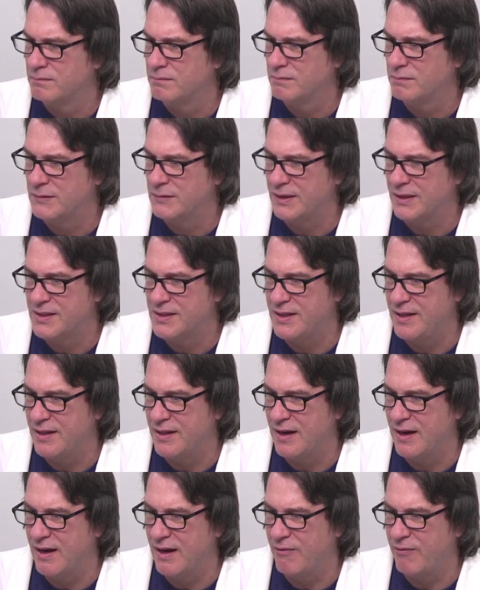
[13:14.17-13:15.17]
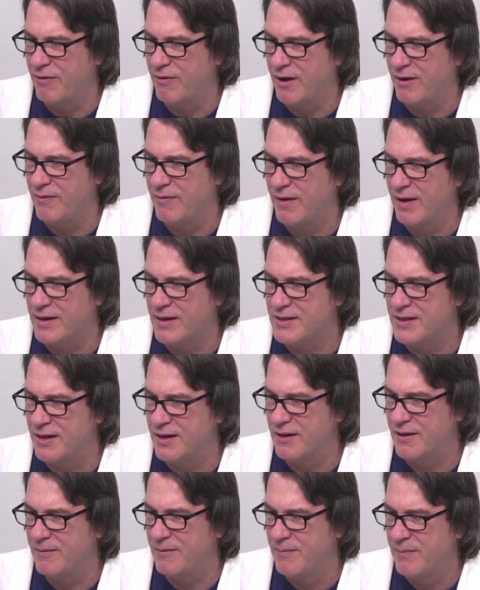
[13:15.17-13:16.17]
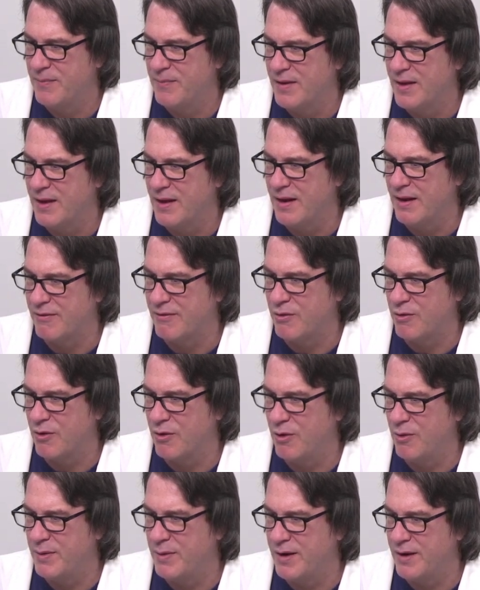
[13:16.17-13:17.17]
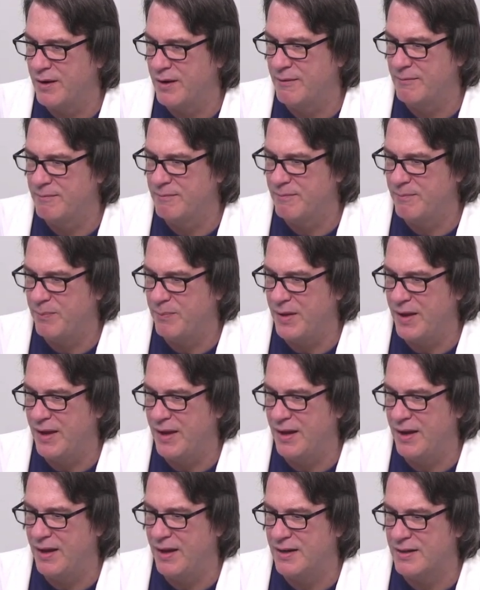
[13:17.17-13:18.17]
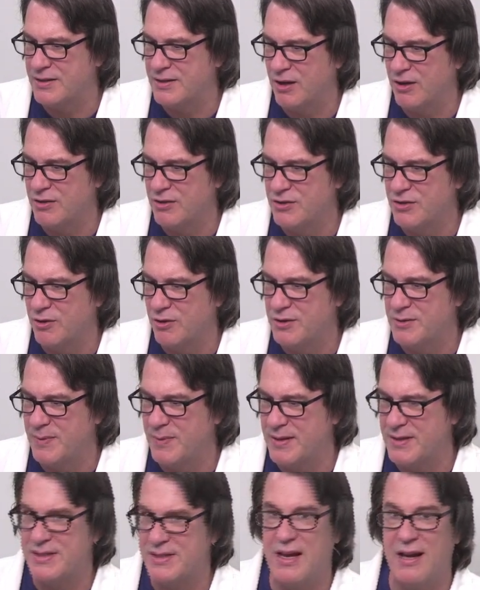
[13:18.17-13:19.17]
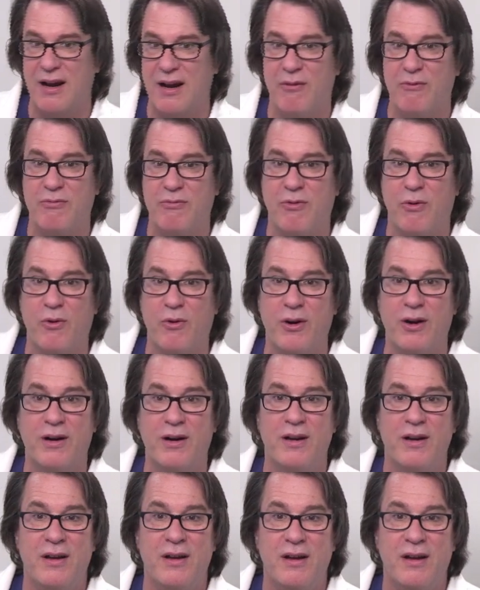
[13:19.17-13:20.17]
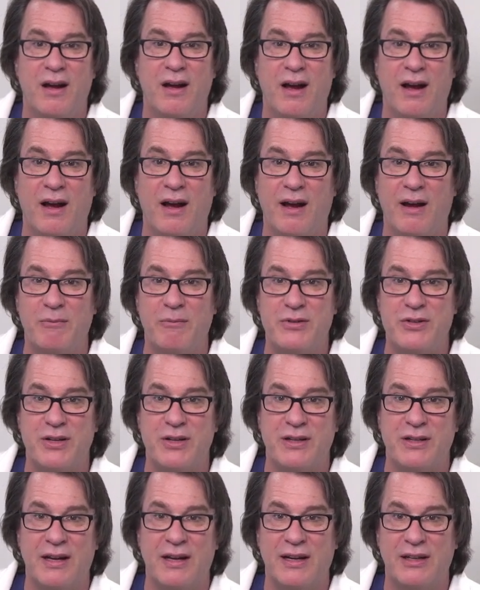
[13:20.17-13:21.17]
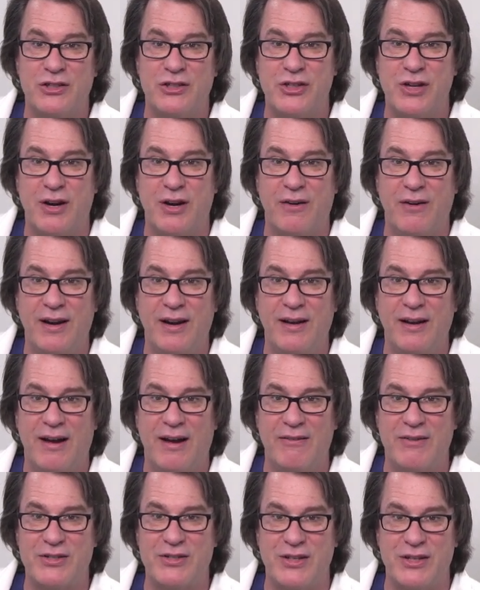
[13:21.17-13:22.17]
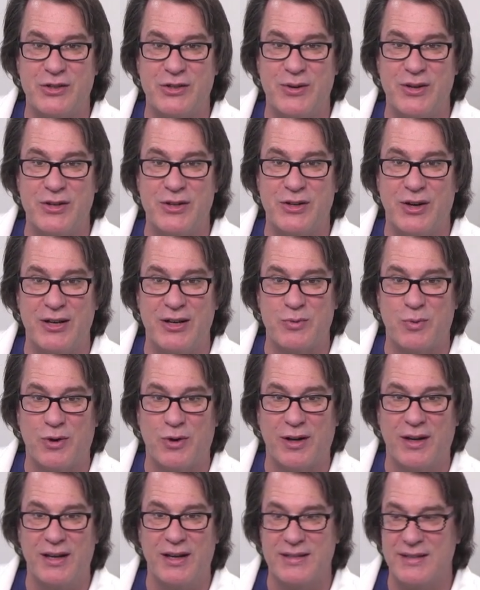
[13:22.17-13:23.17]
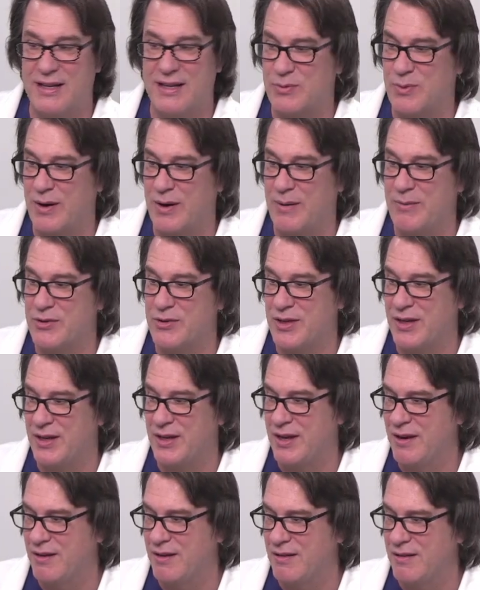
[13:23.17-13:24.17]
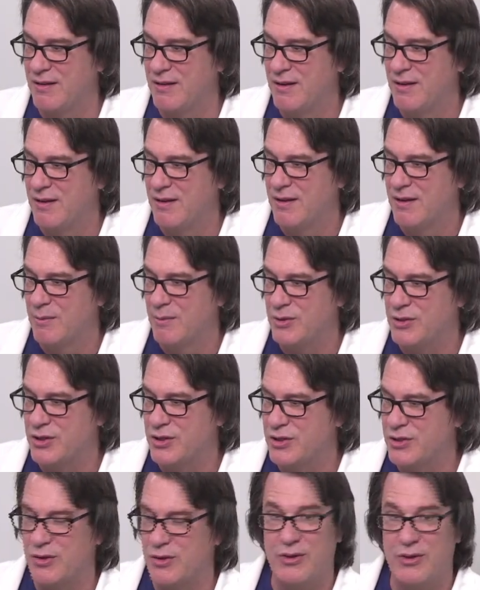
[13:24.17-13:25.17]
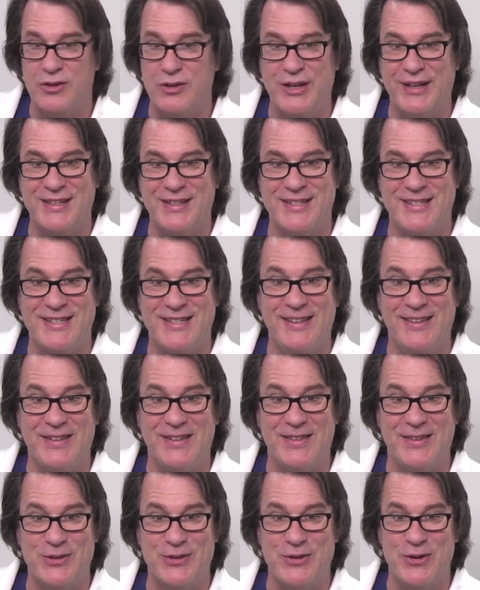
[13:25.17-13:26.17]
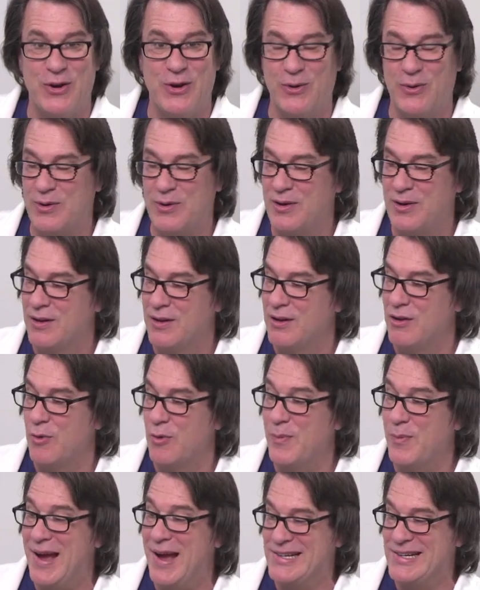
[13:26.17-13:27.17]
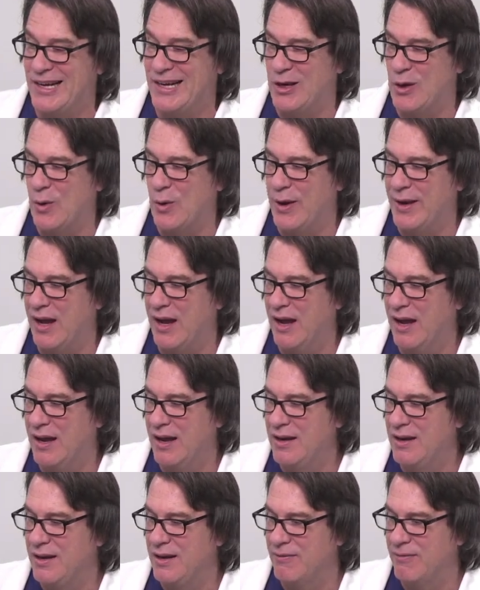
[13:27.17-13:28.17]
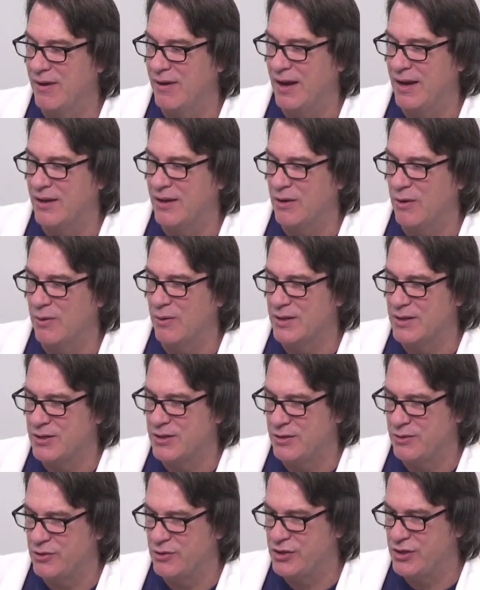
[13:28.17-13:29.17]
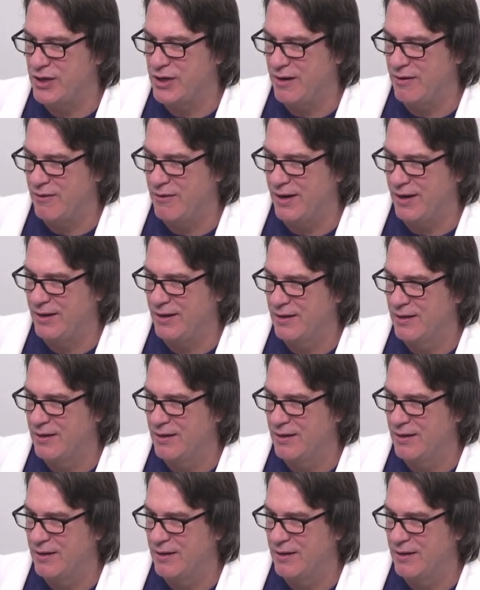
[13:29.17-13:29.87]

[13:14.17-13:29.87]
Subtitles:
you can see that I have Firefox here and I have Chrome here. And it's also, it's been set up for sharing. Obviously screen sharing is working because that's what I'm using here. But just so you can see that there's no magic going on, if I go into sharing,